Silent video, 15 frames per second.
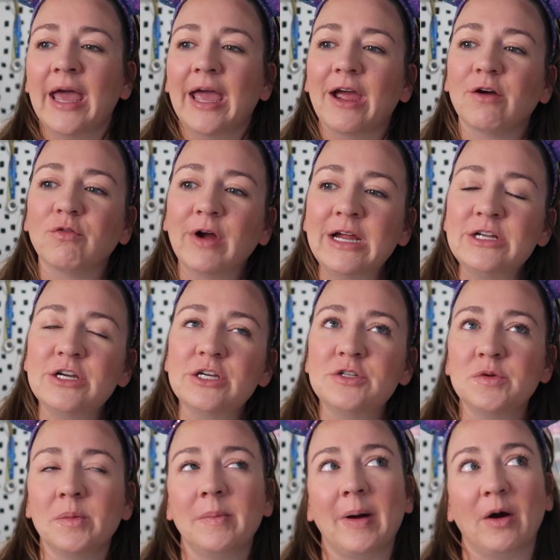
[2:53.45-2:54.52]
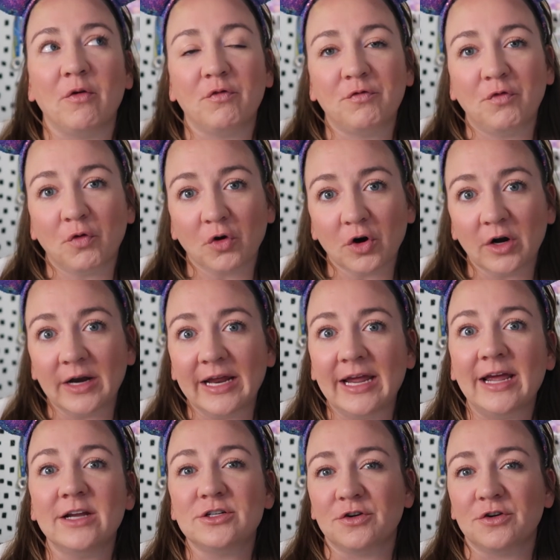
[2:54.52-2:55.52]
It ranges from about $40